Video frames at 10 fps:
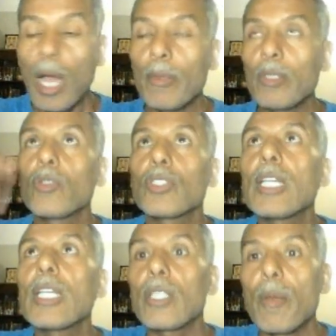You
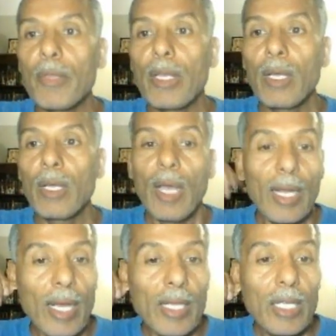say something,
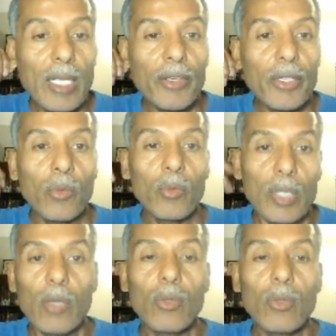and I hear you.
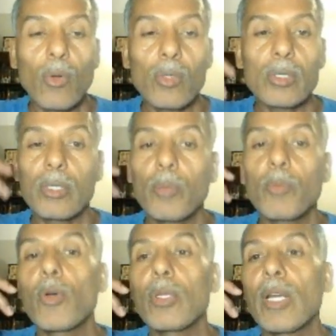Now you caused
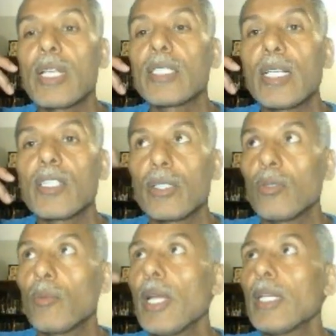depolarization.
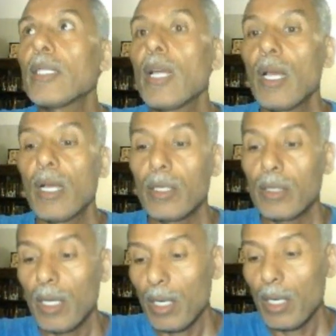You made
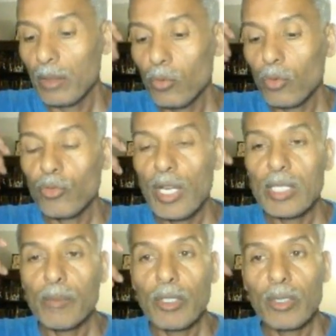
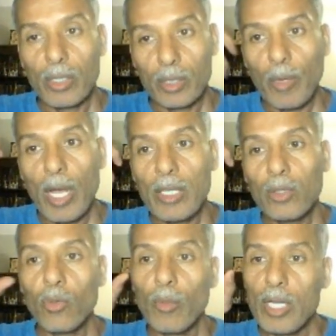neurotransmitters
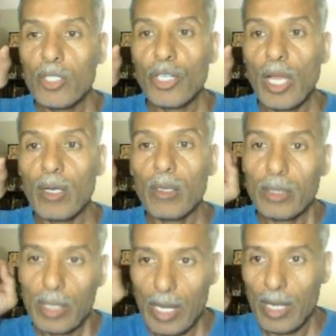bind to my
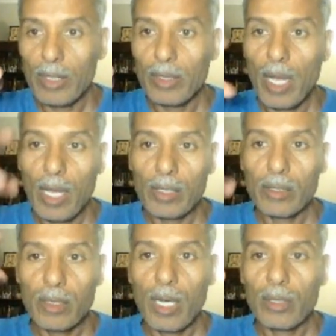channels, and I
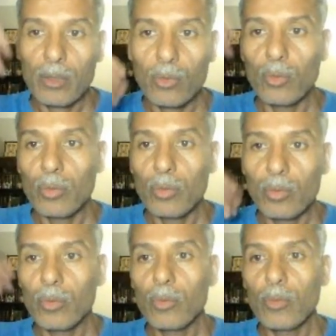start to
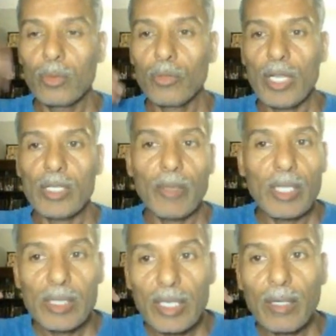
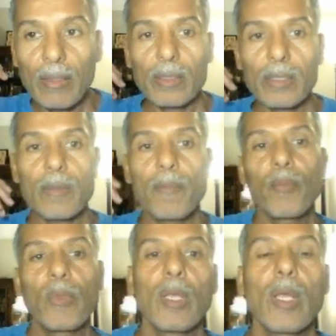transmit signals.
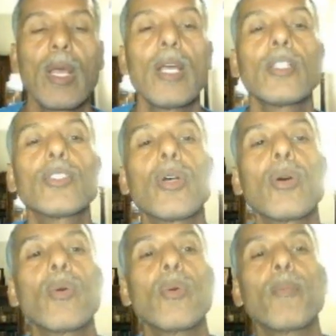
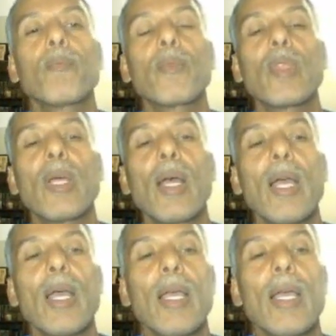So
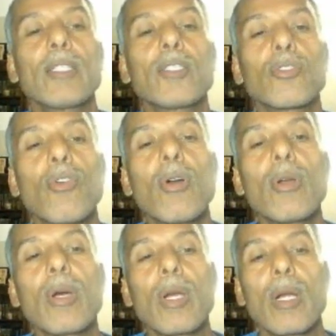a
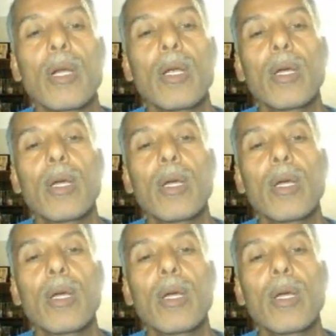stronger